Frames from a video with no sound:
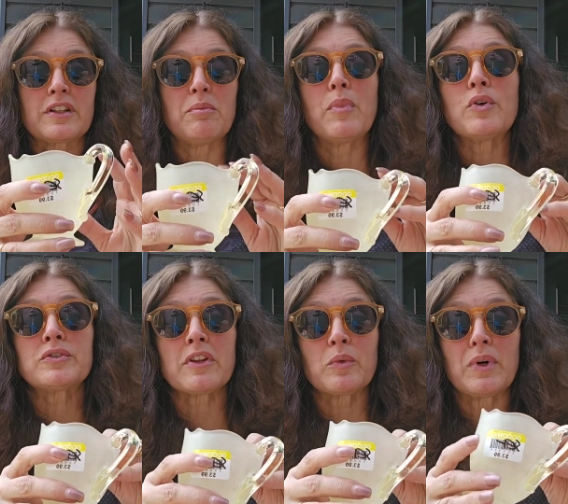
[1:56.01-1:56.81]
and
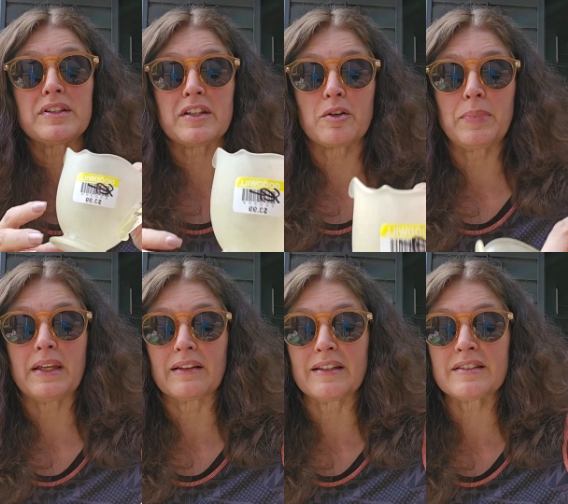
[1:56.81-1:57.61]
most of the ones that are
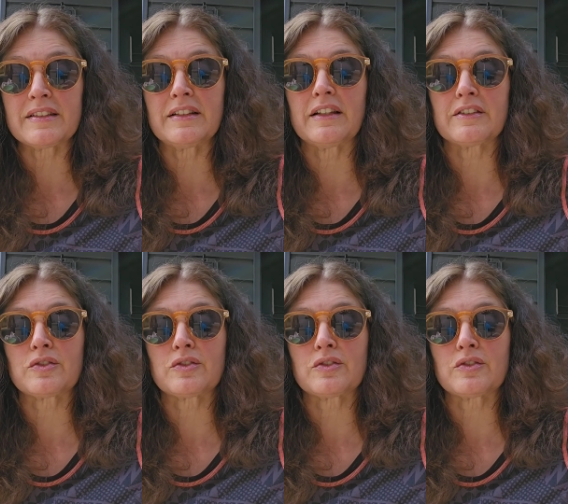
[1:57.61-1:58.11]
being listed and